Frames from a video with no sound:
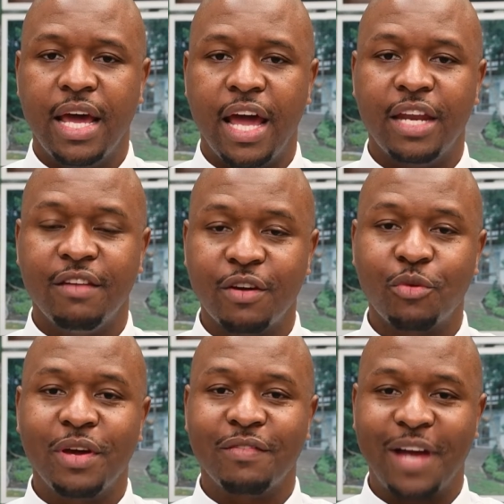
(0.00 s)
in
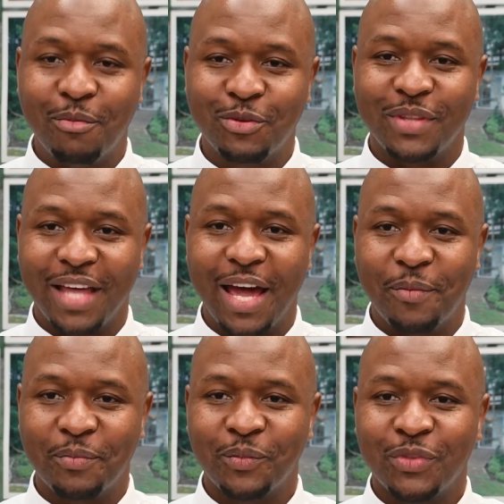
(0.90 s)
fact, we have come to
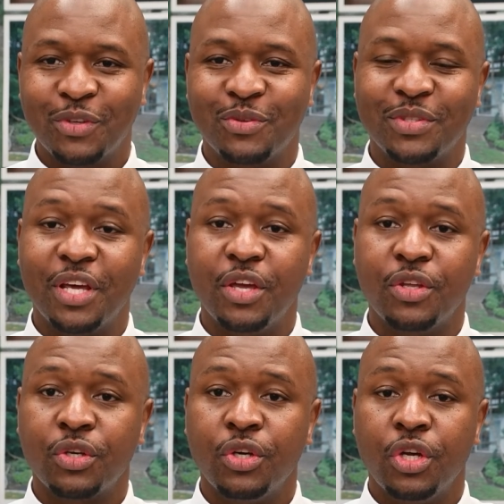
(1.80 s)
them to
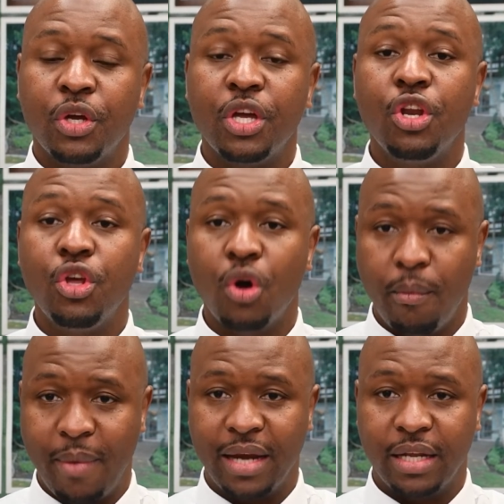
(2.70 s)
say, in
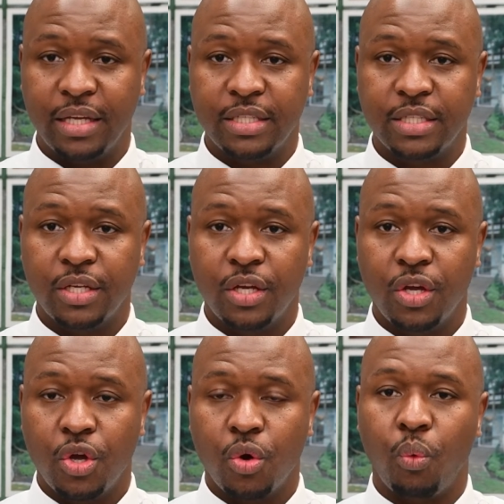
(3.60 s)
your mandate,
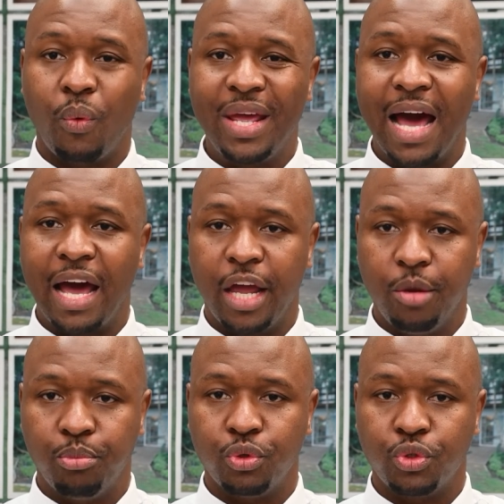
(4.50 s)
we are
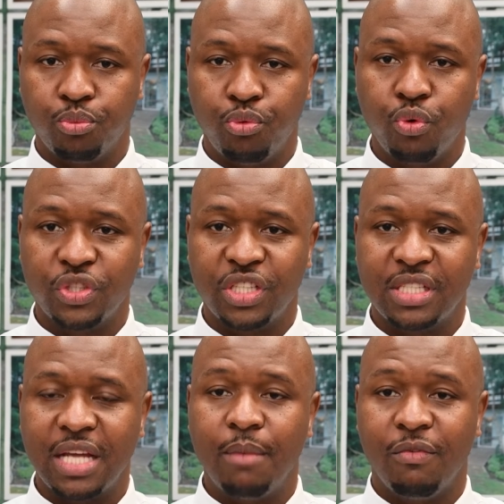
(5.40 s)
able to
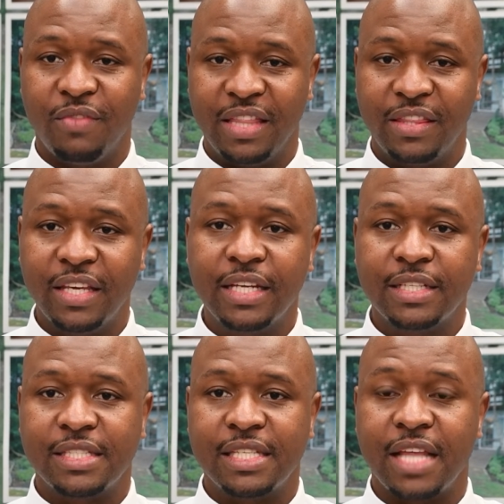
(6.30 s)
push some of the
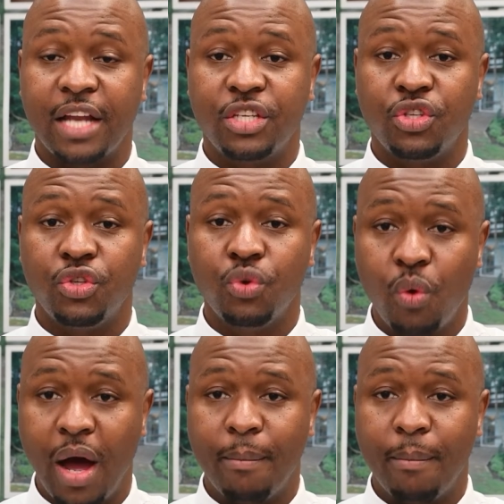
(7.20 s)
things that you are